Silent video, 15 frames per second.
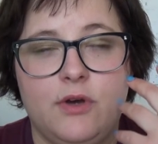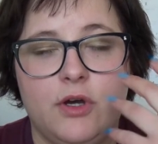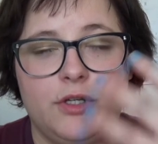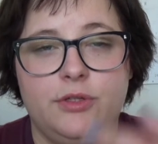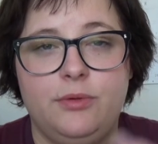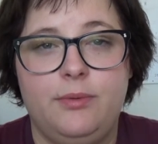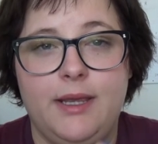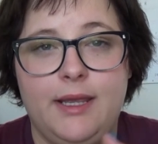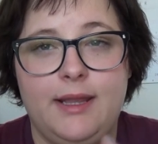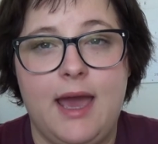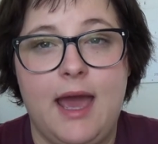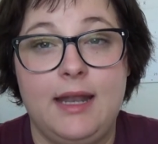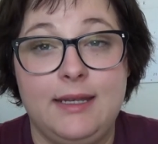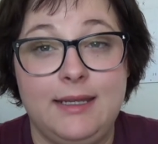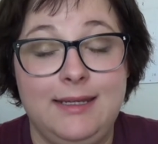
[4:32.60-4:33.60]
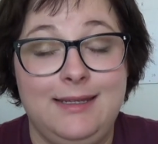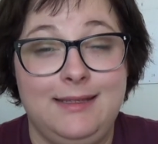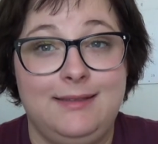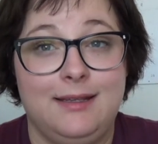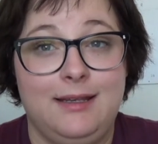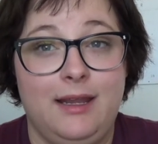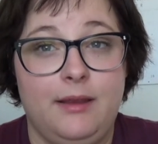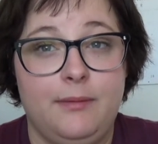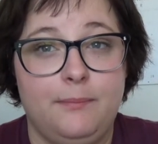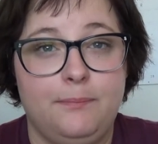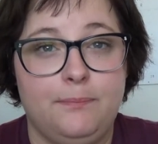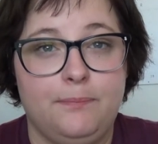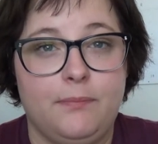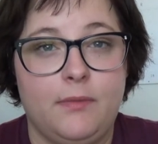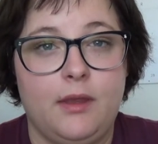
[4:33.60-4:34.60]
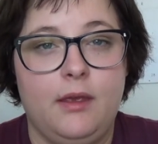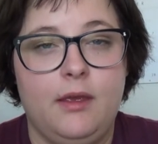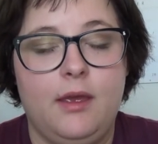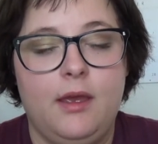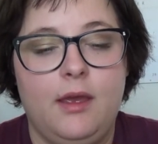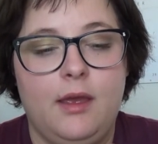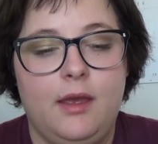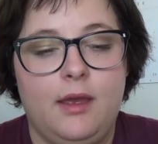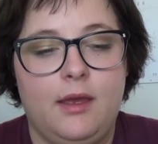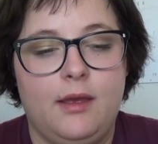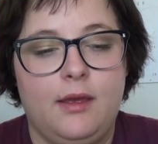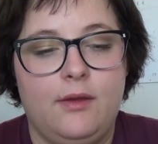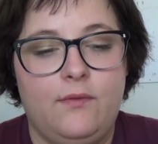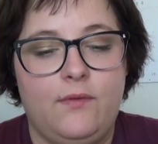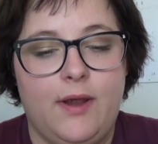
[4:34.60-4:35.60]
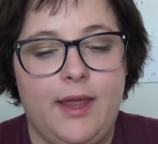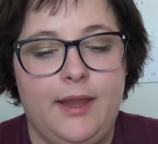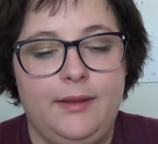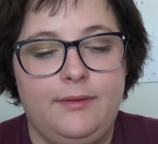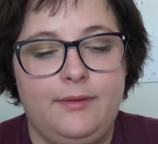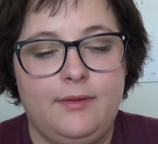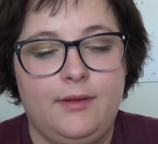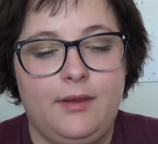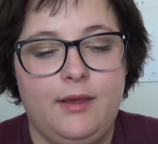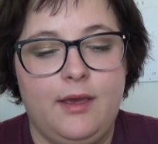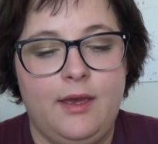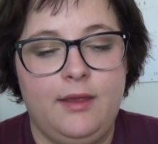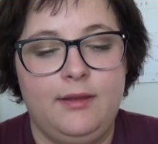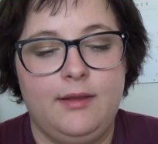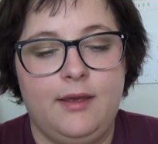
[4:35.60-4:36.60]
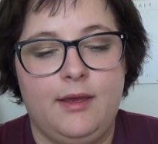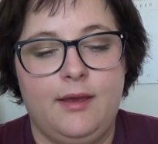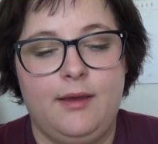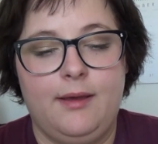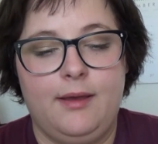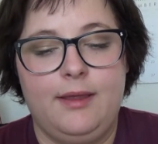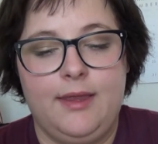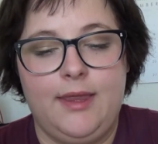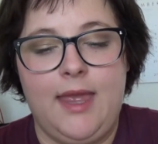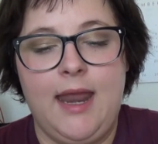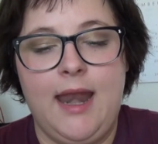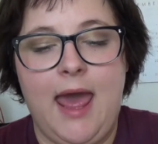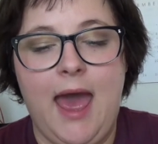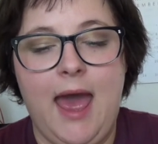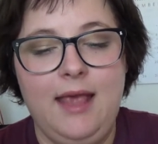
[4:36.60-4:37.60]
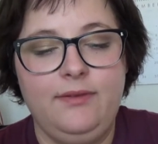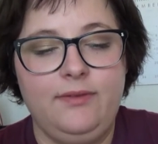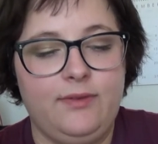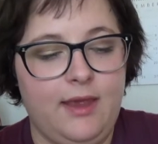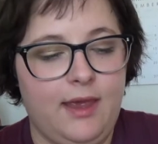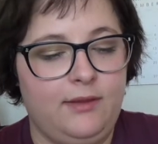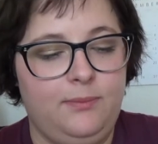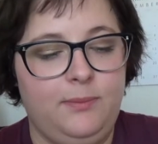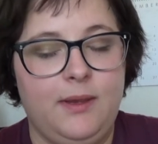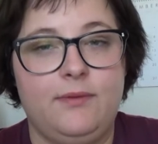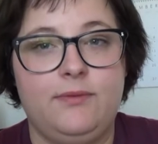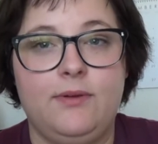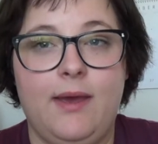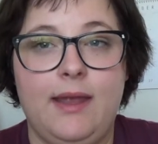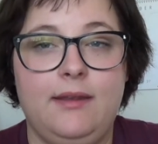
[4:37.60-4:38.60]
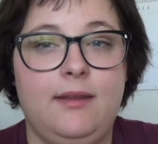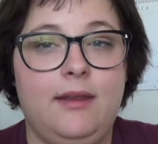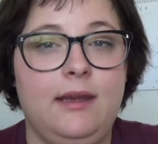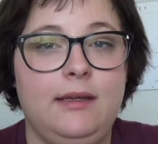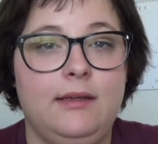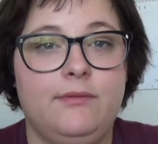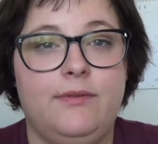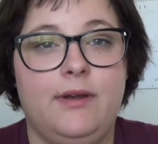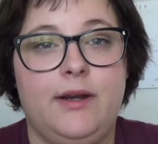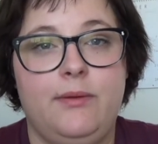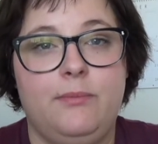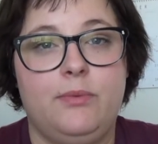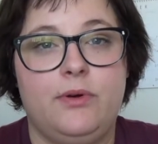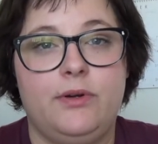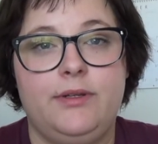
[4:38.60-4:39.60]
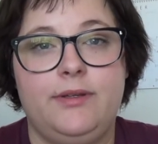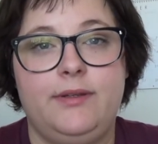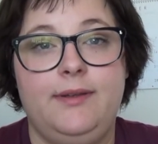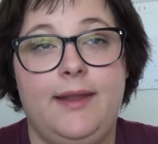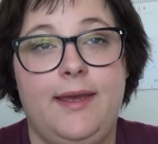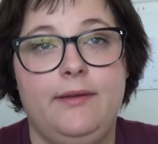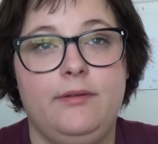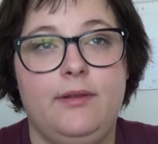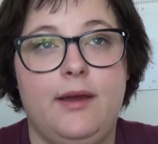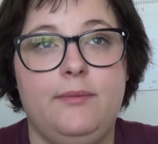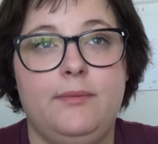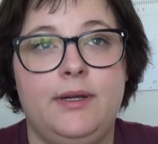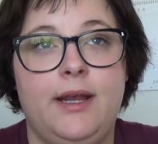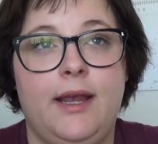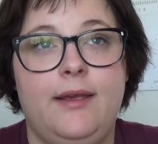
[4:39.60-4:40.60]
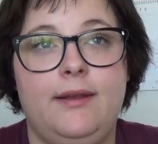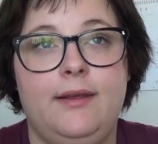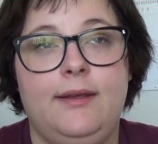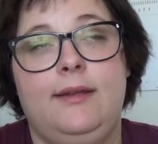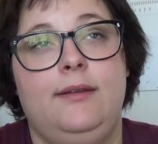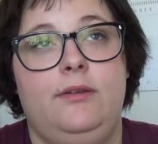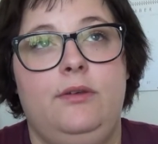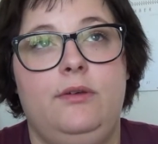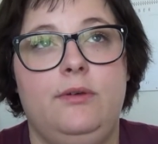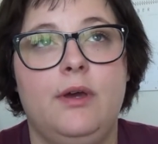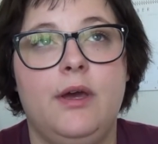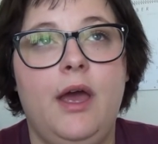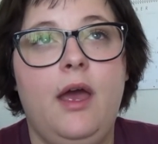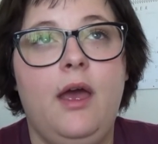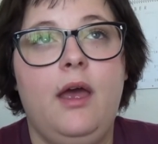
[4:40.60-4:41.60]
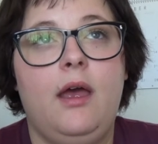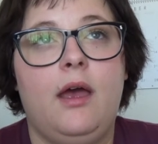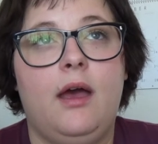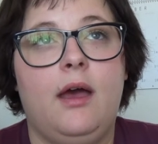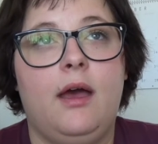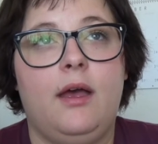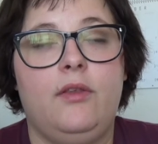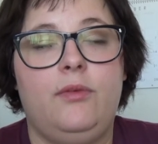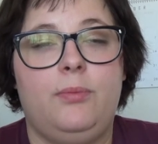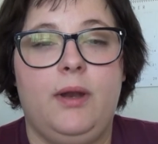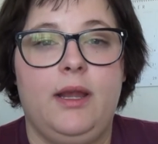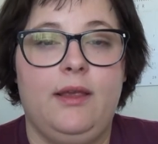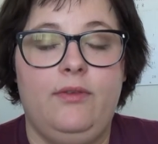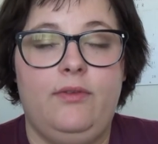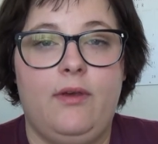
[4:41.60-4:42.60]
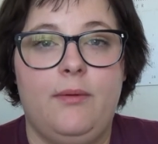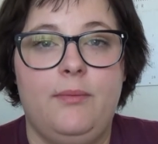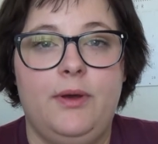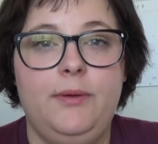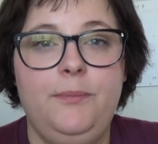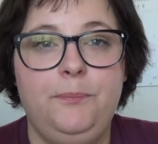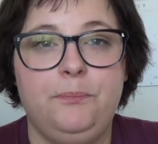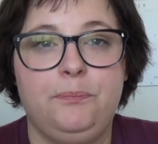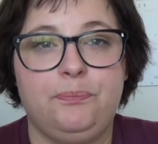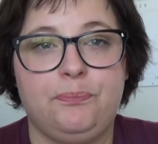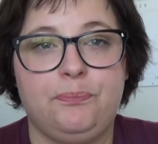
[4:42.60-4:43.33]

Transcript: wash away that easily. Right. It has SPF 20, very important now that we're heading into spring and summer,